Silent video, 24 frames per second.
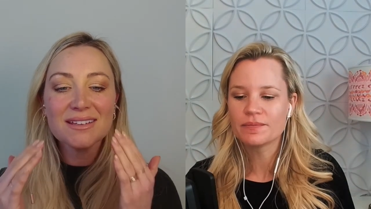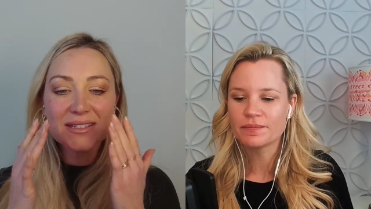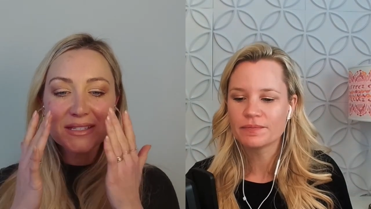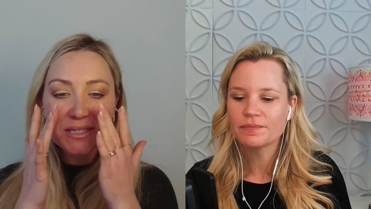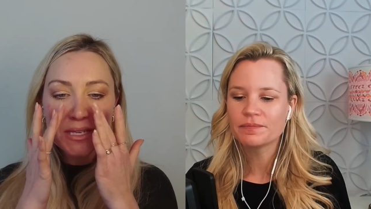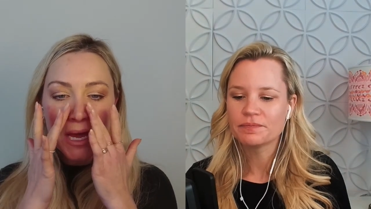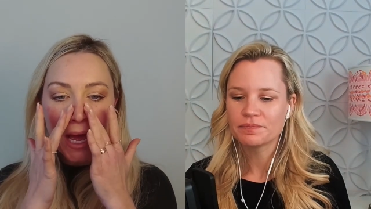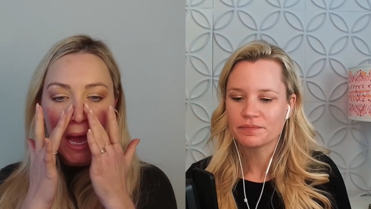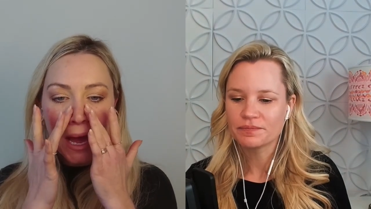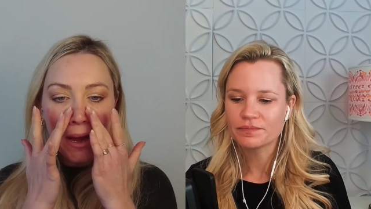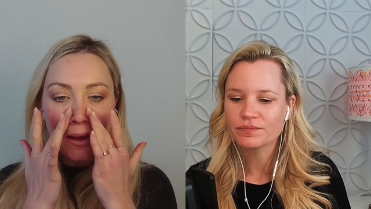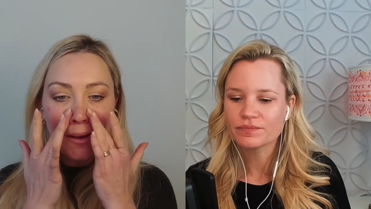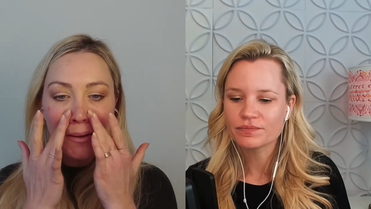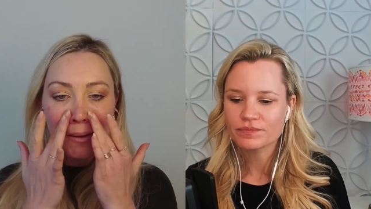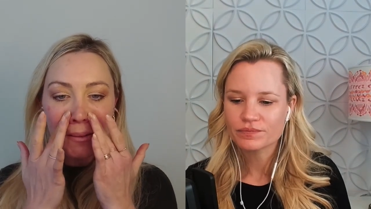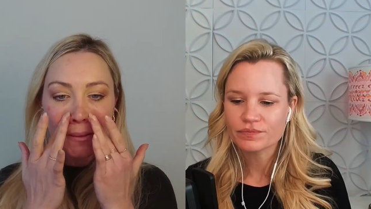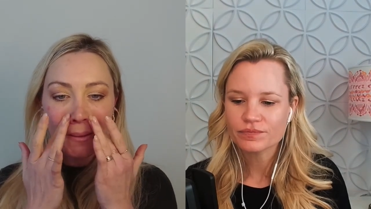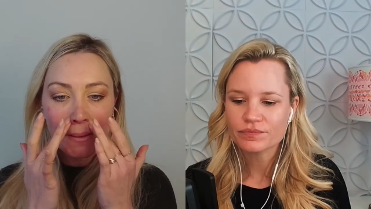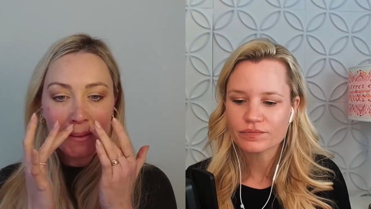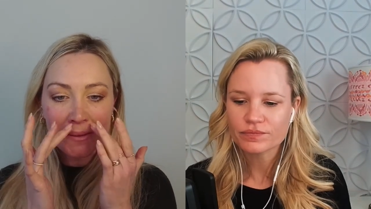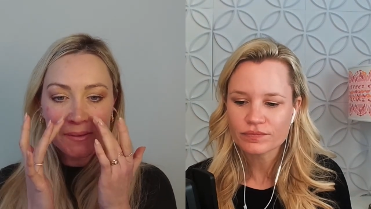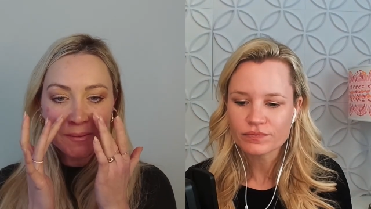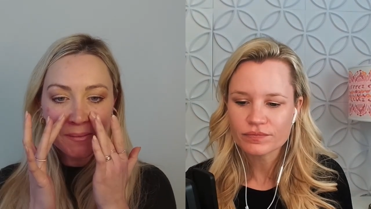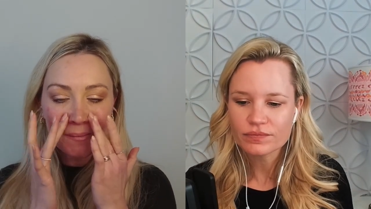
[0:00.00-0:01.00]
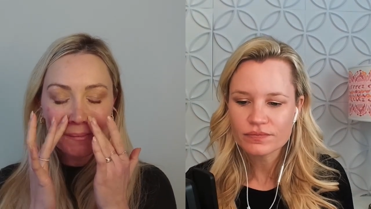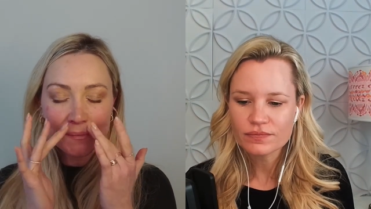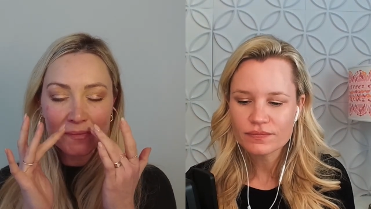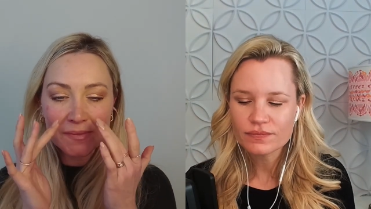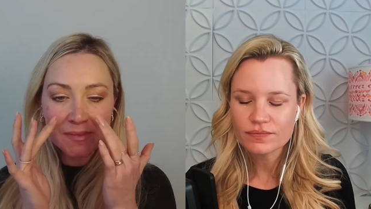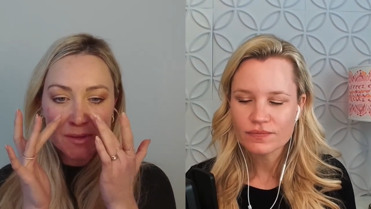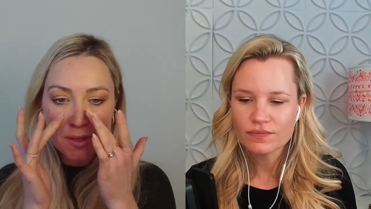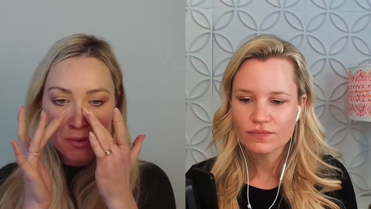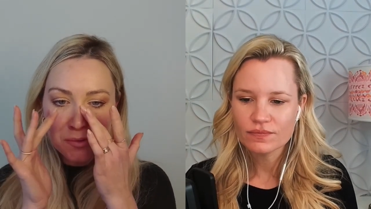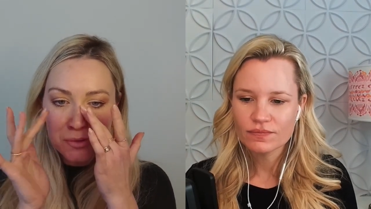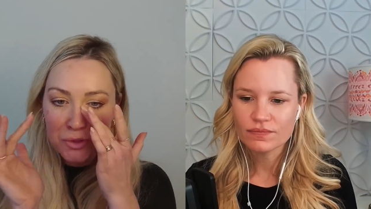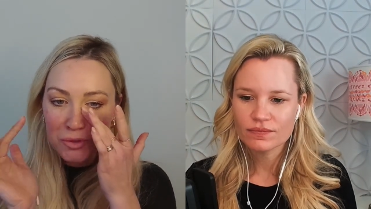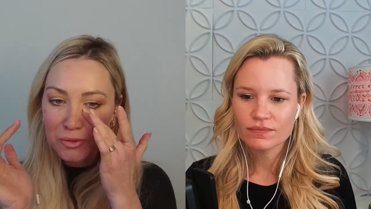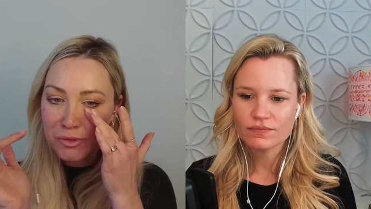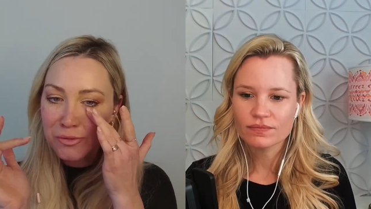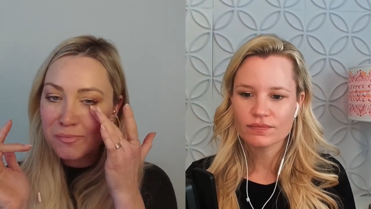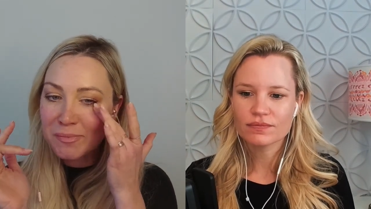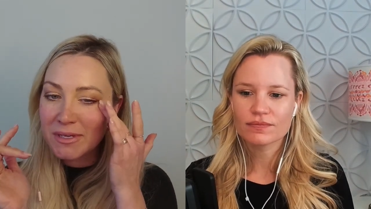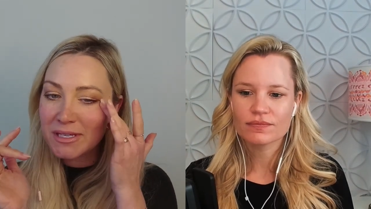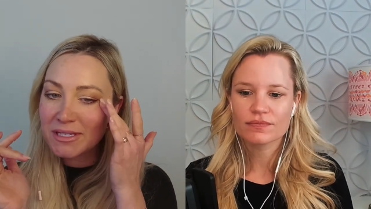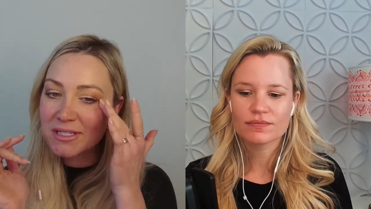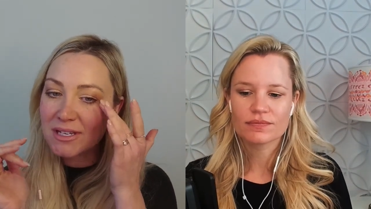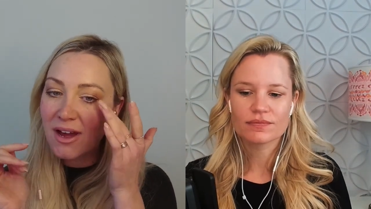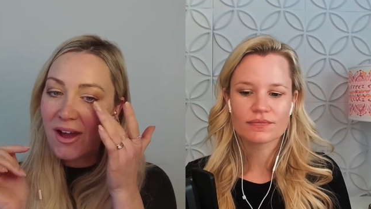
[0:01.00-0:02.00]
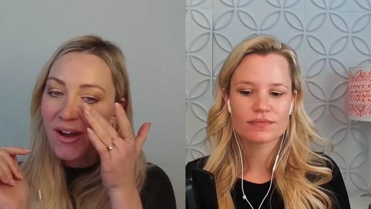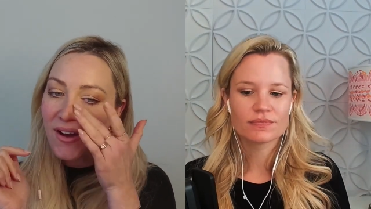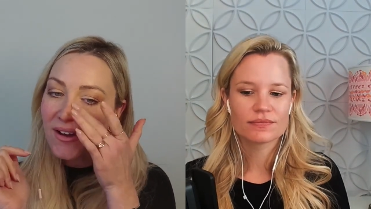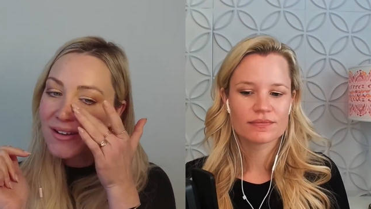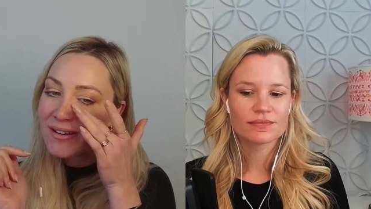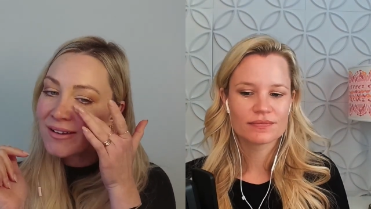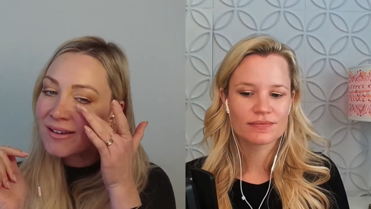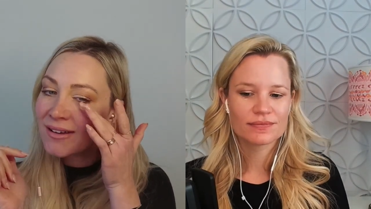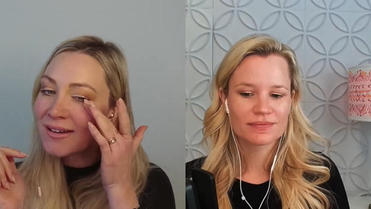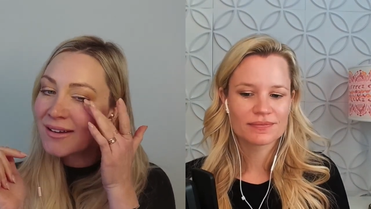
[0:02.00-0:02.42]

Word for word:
Speaker 1: down. No droopy dog.